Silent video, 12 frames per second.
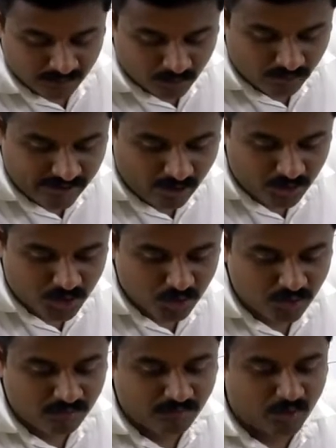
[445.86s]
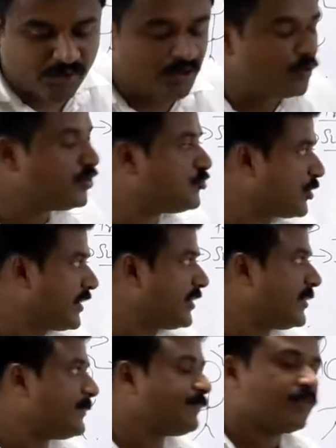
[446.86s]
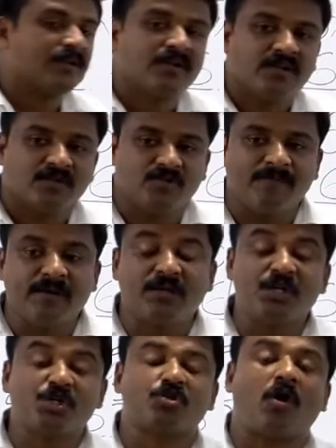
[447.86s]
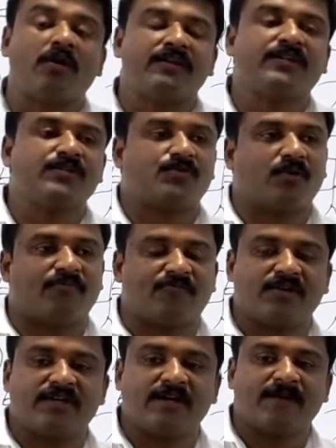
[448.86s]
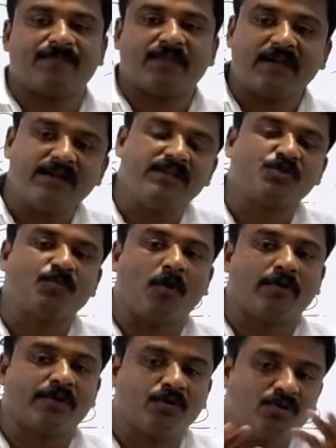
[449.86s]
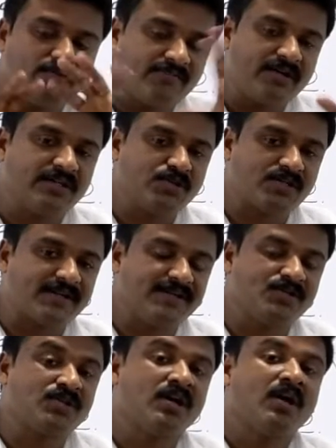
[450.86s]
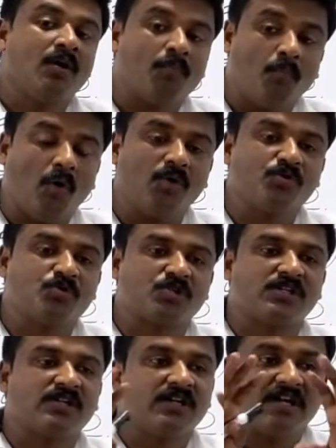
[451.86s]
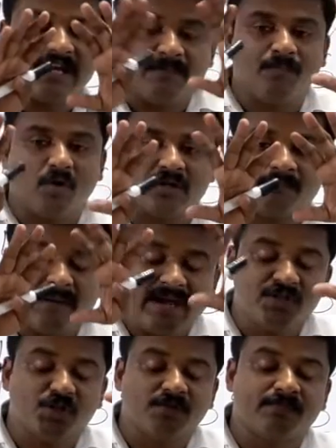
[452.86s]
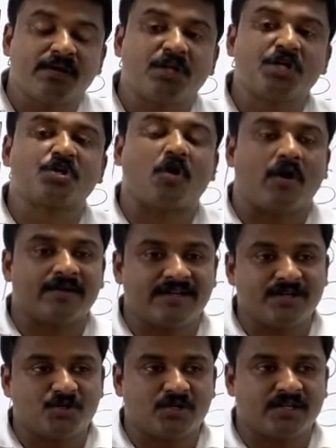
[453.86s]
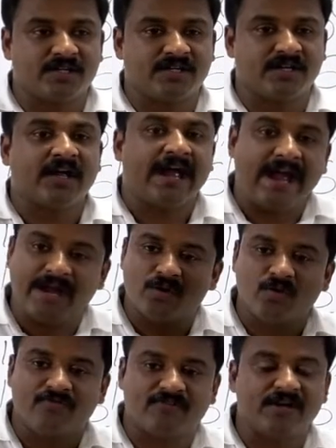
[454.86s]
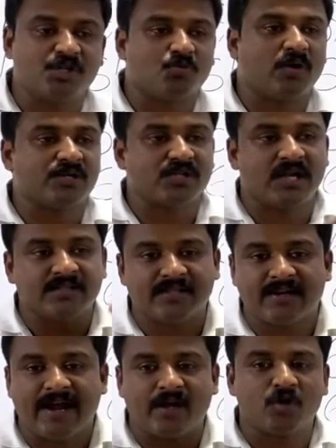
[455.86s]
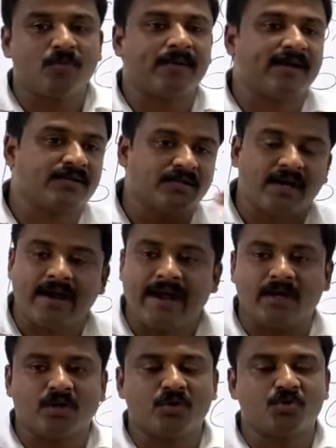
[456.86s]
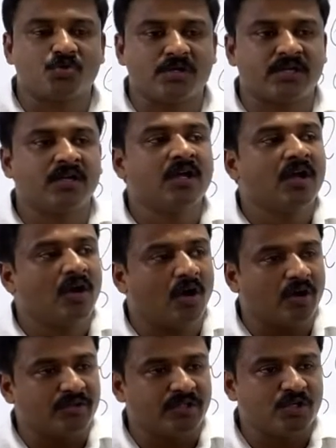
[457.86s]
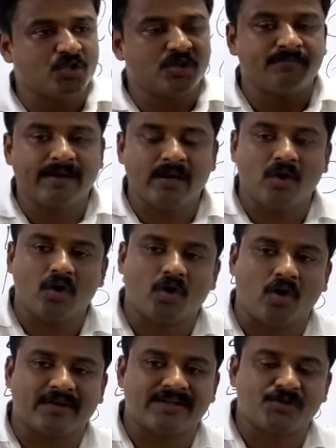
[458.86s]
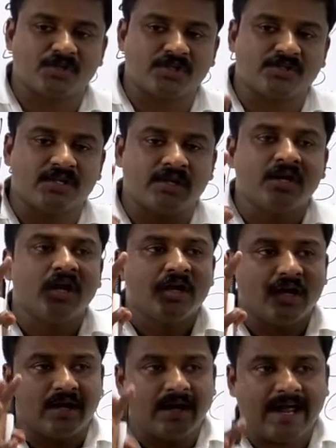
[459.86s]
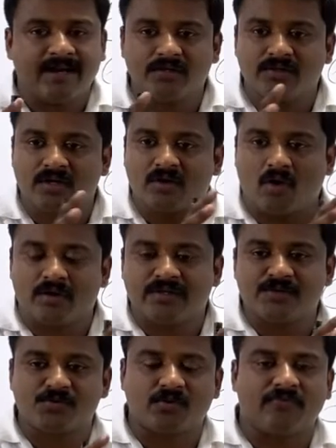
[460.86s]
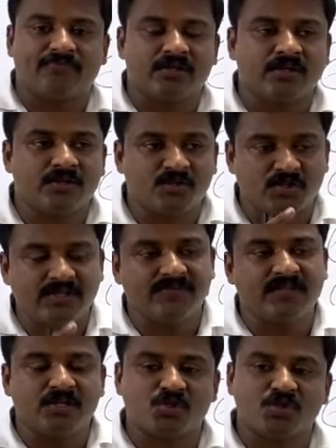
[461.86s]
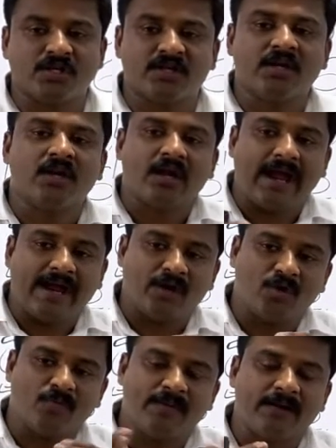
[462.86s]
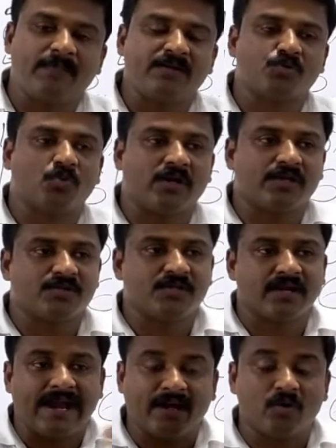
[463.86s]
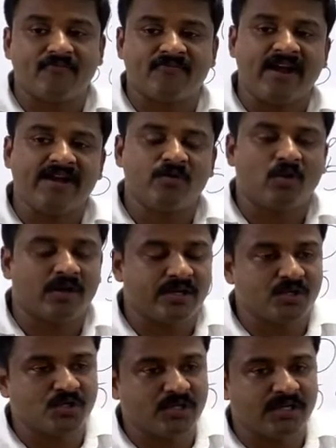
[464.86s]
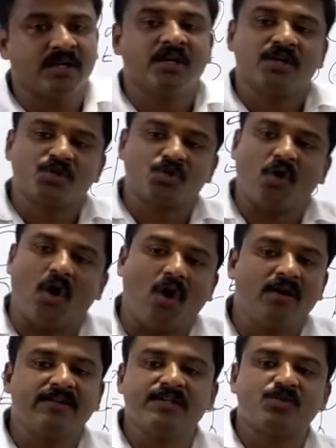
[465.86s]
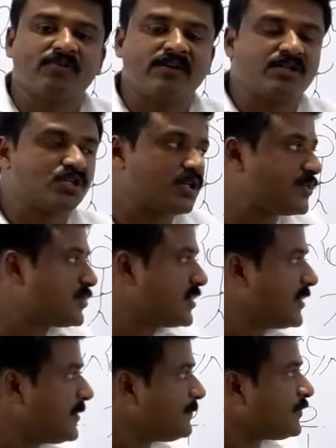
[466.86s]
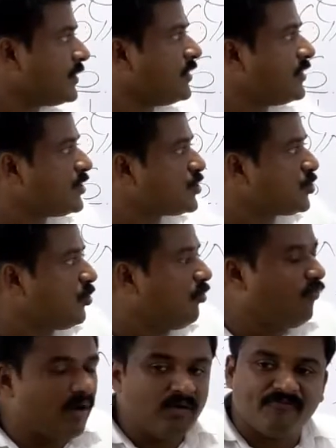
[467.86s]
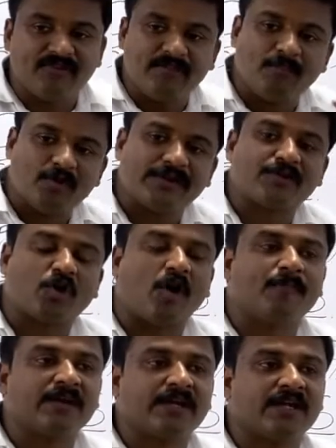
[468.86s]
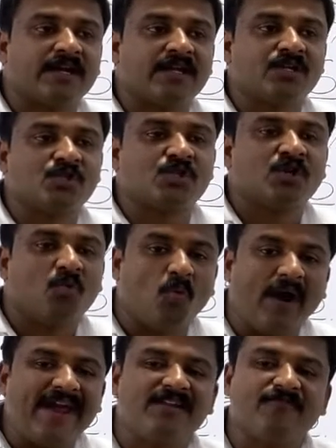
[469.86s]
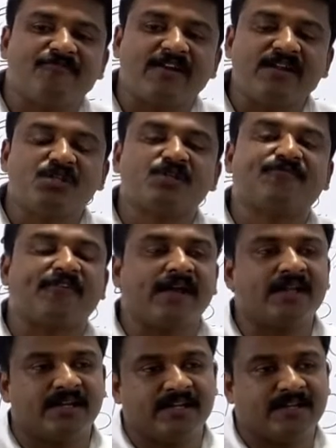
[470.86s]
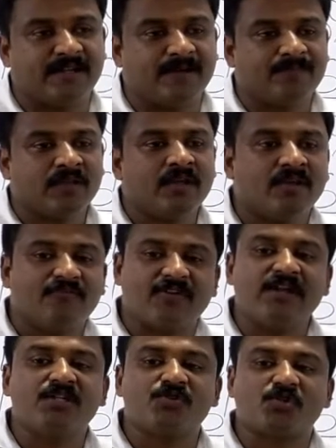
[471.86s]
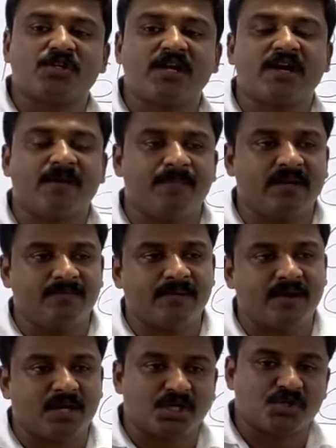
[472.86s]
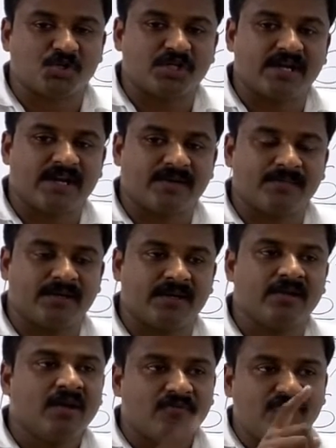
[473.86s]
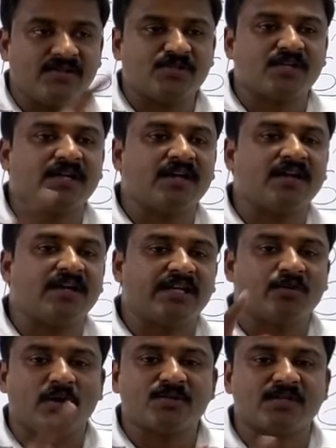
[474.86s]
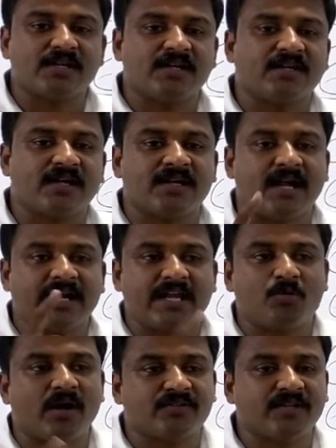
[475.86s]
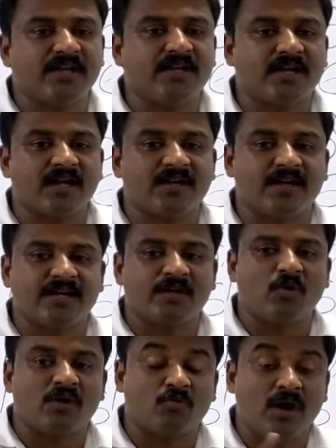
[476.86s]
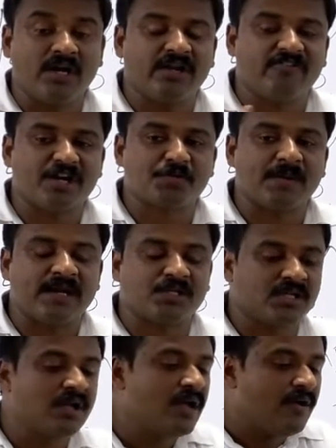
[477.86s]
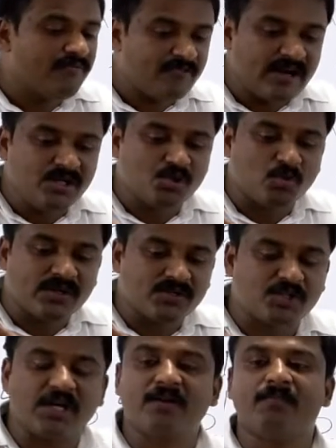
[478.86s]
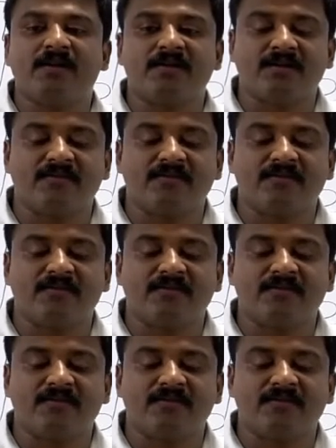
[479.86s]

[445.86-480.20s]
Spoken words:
Moving on to module 3, the British conquest of India. In this module, we discuss most important major British conquests in India. Anglo-French wars are there, Anglo-Maratha, Anglo-Sikh, or this Bengal conquest is there, and the conquest of the Sindh is there, Anglo-Burmese war is there, Anglo-Afghani war is there. So all these we discuss here. So one of the important topic here is why the French failed in India. French East India Company, British East India Company, first Carnatic War, second Carnatic War, third Carnatic War, Vandivash battle, French was terribly